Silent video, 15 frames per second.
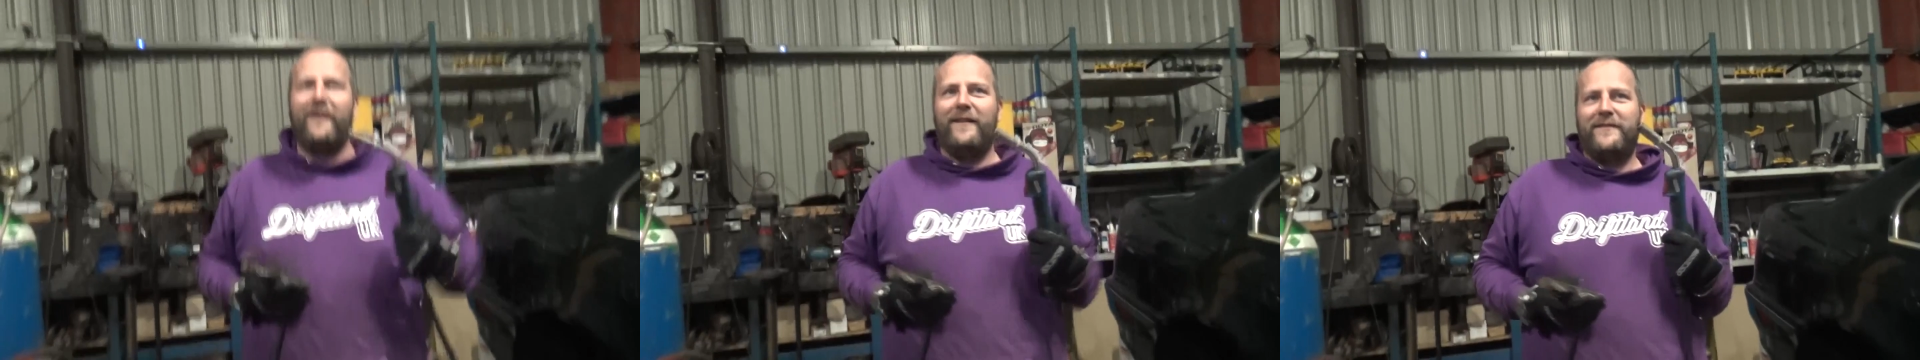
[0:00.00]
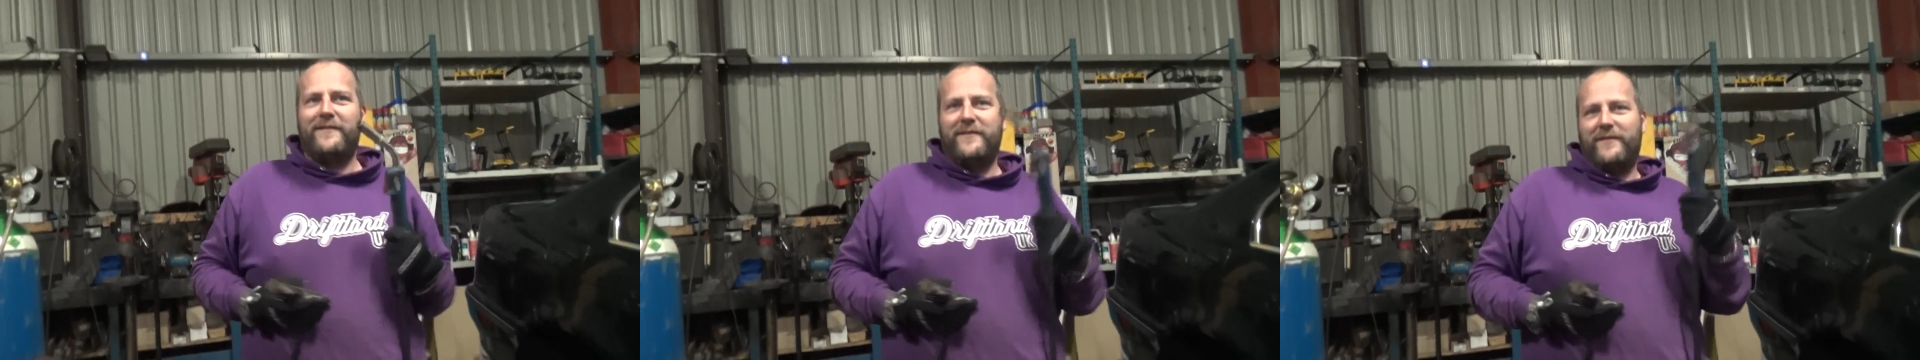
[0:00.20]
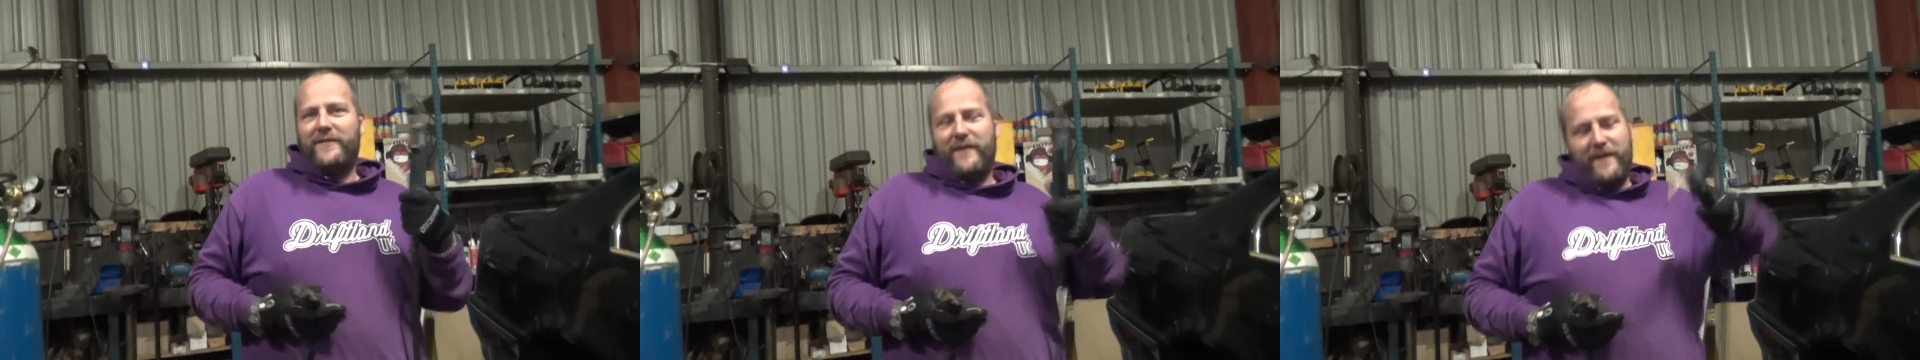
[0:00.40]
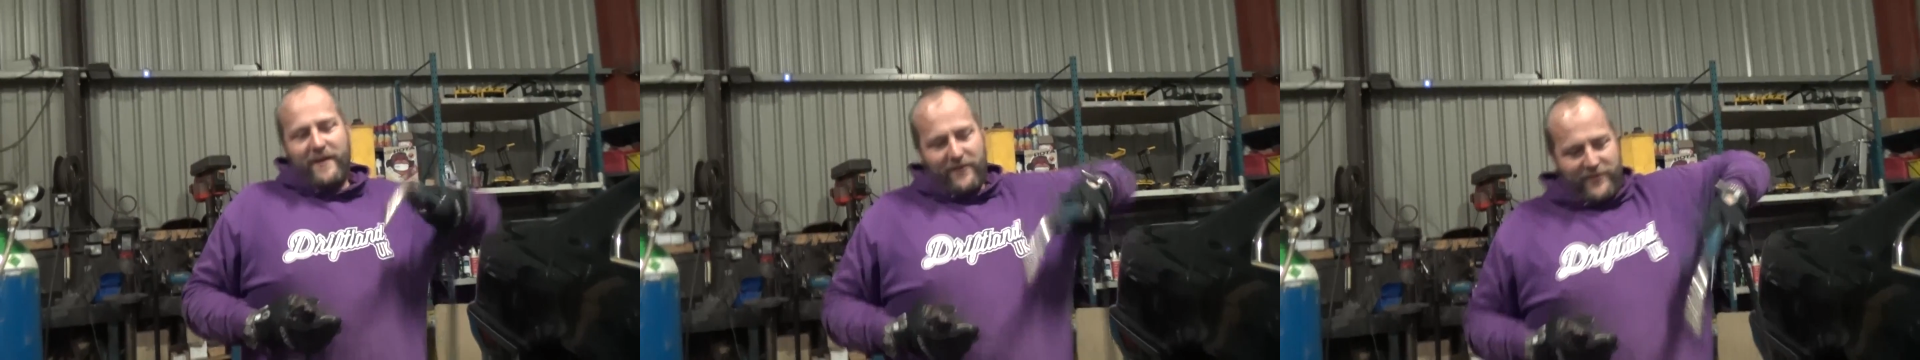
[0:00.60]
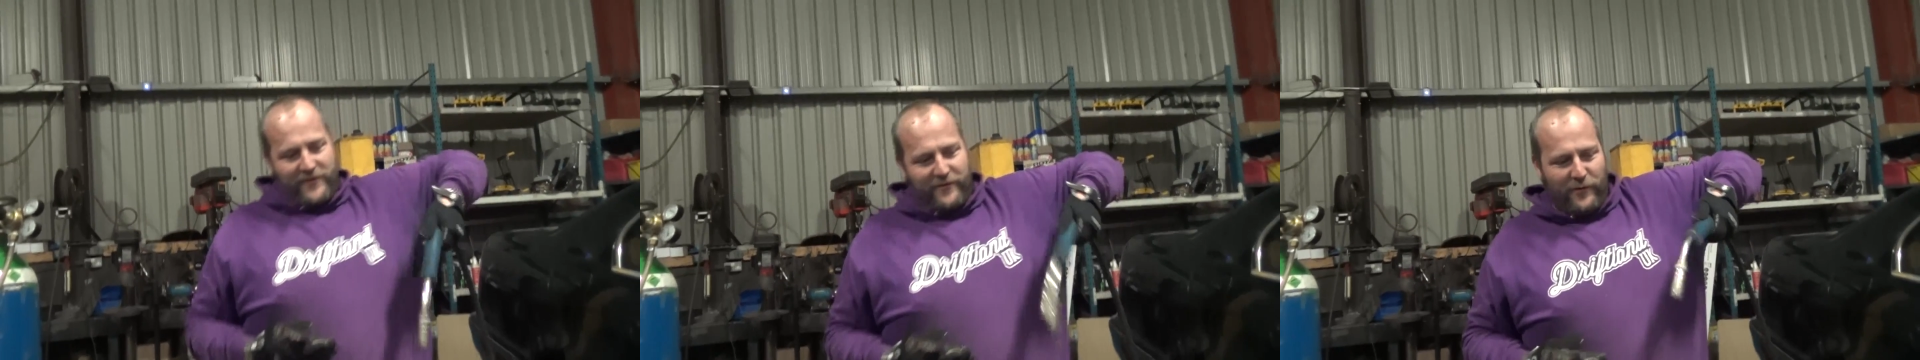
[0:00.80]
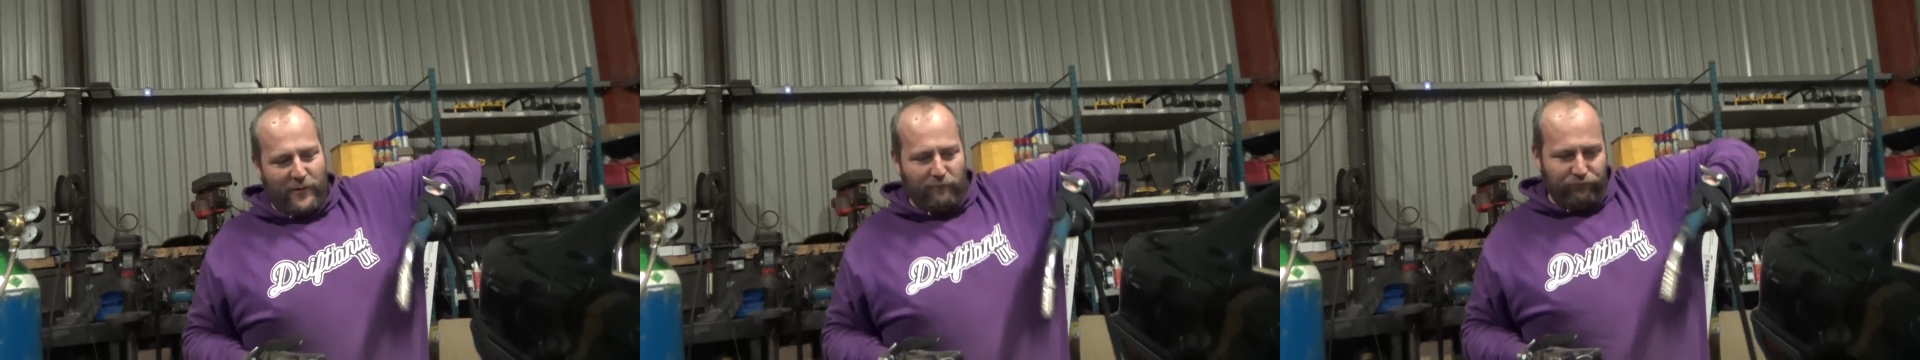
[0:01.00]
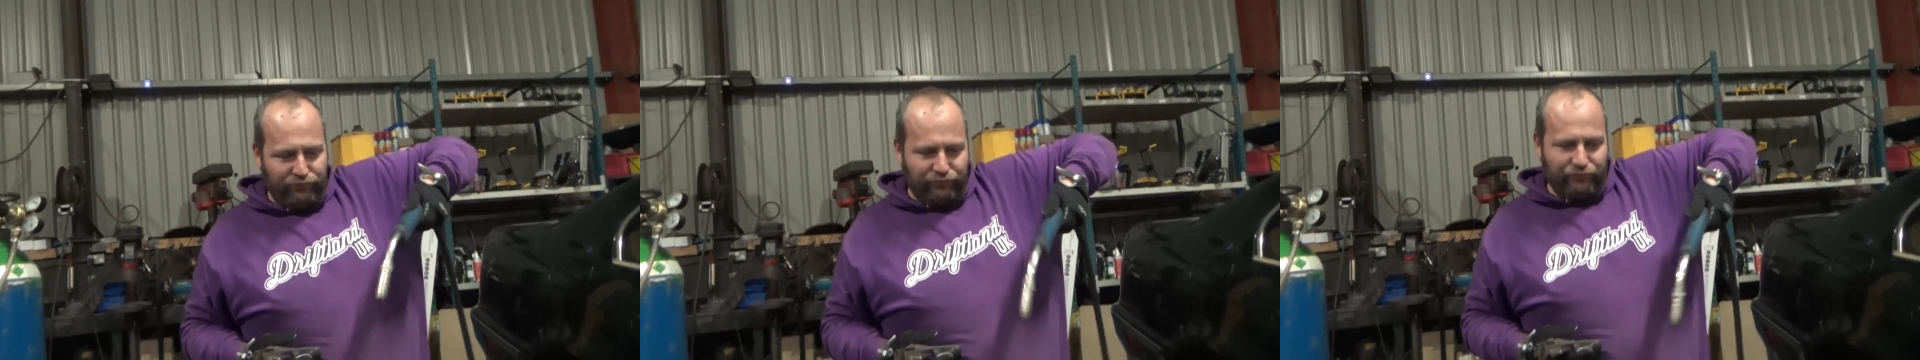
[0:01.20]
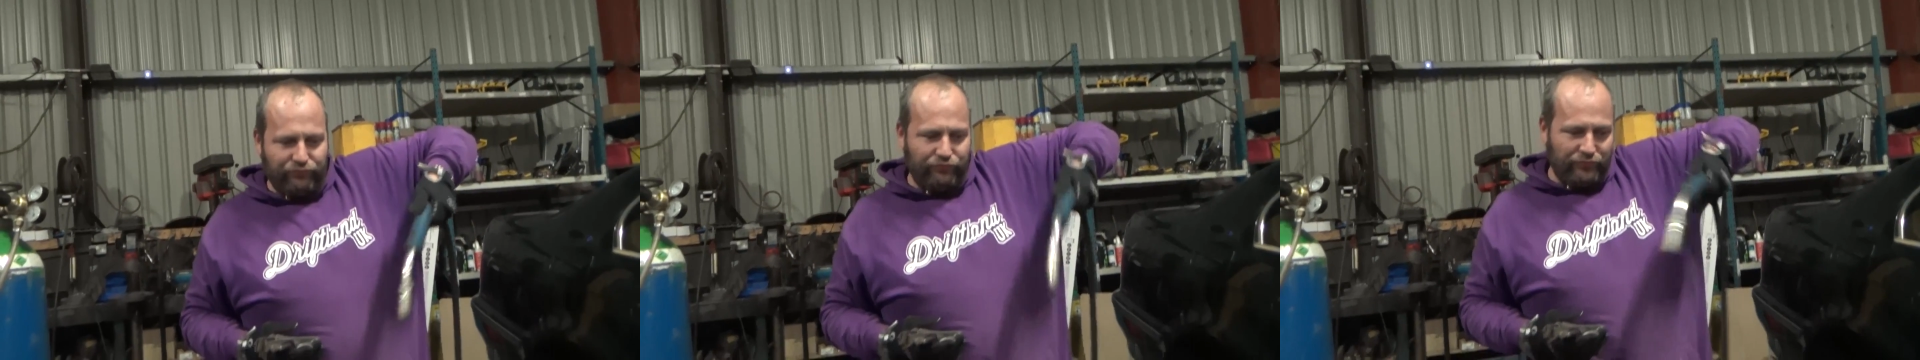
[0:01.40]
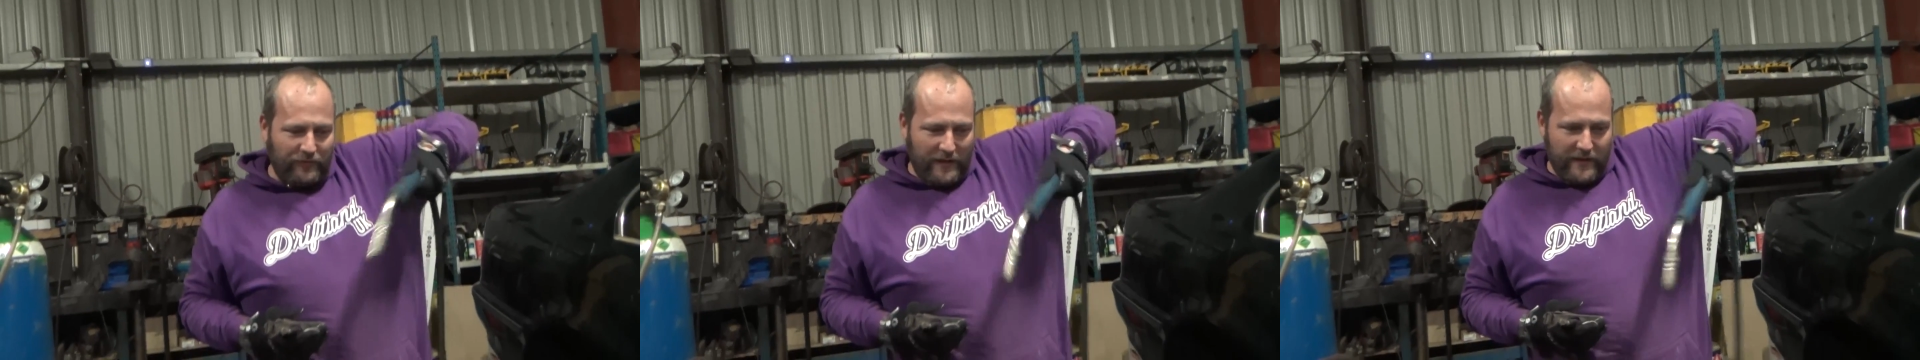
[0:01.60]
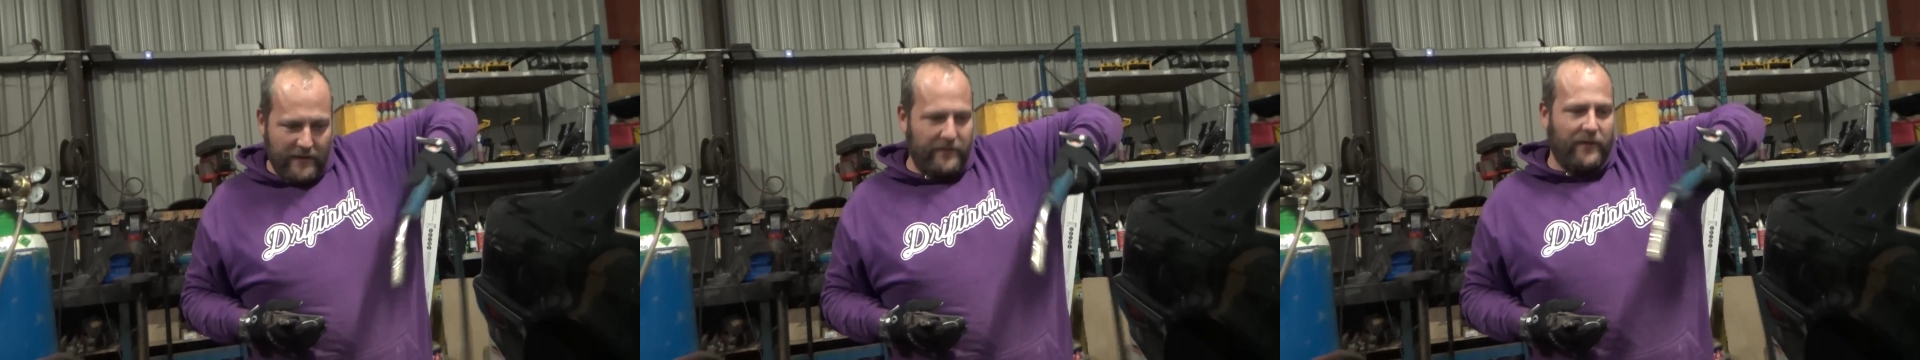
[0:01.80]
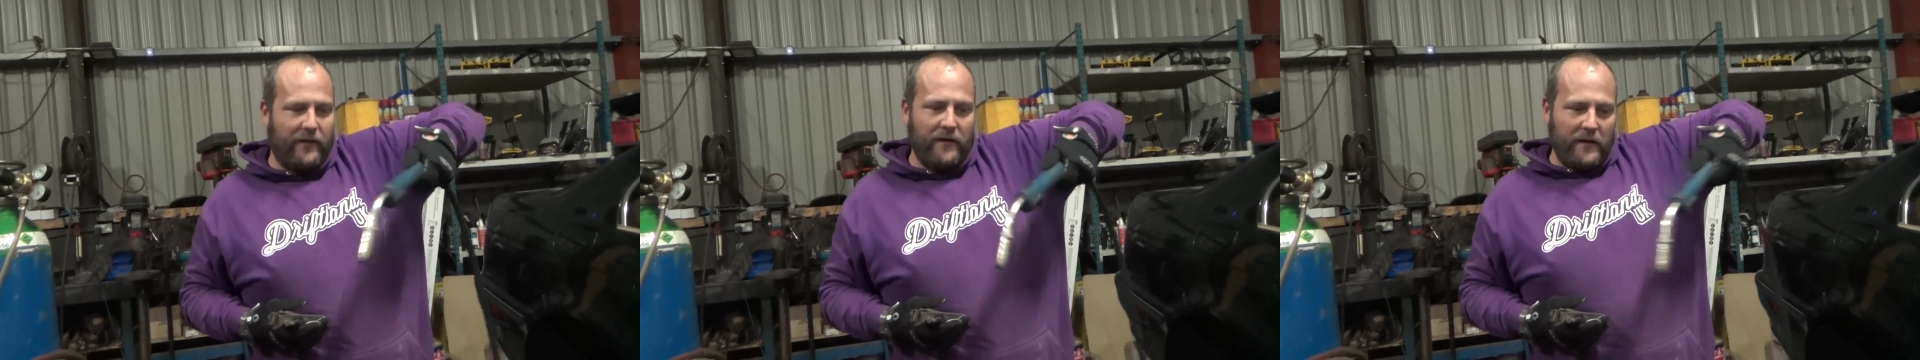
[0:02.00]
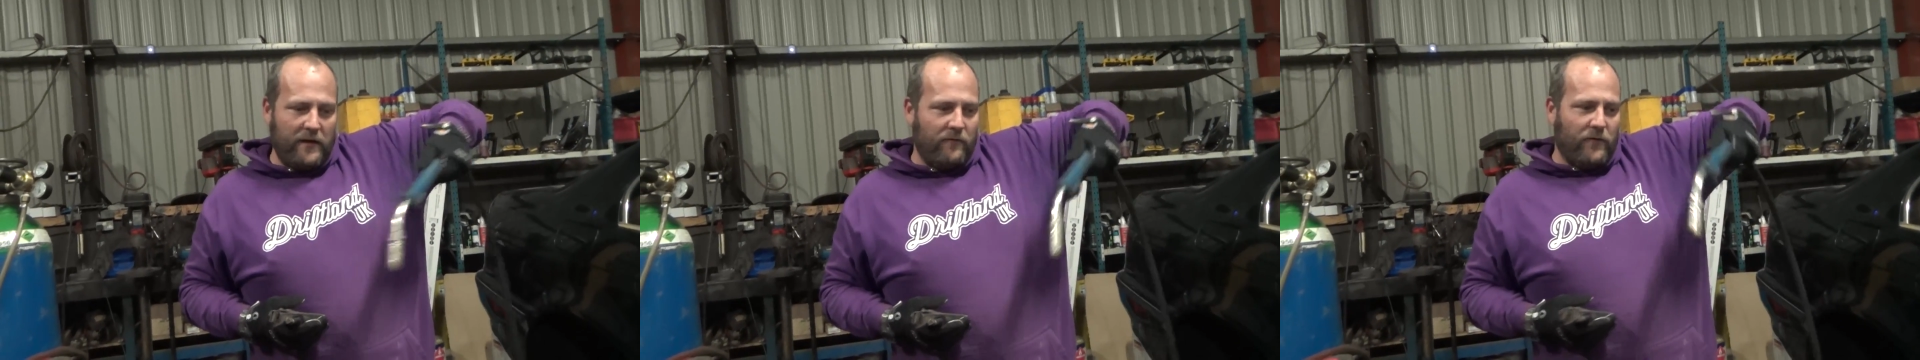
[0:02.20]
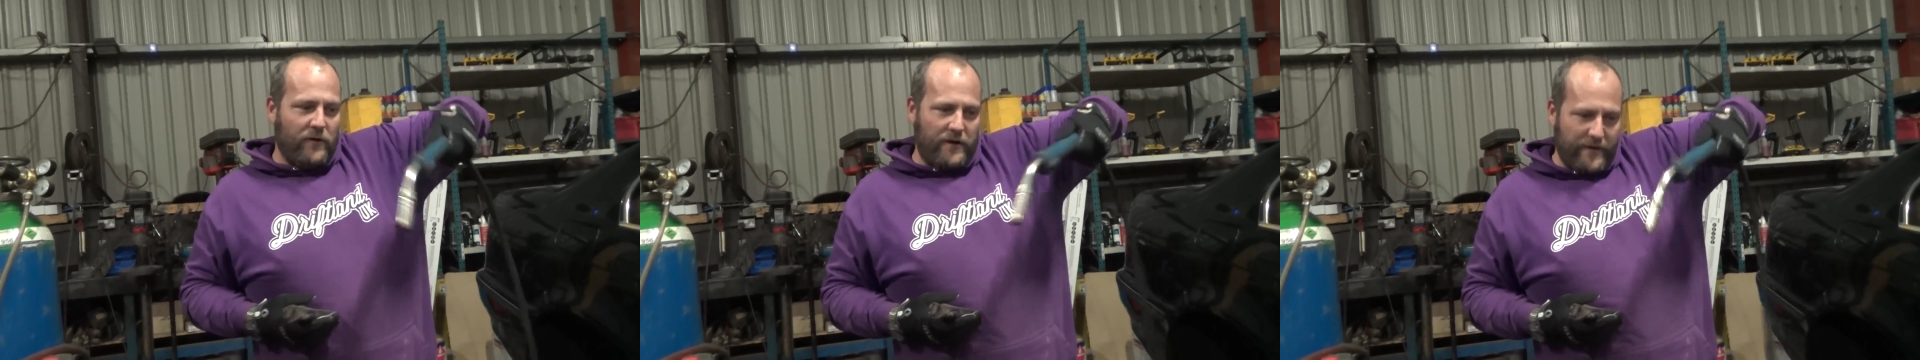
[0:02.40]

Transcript: This is to get on the top, and what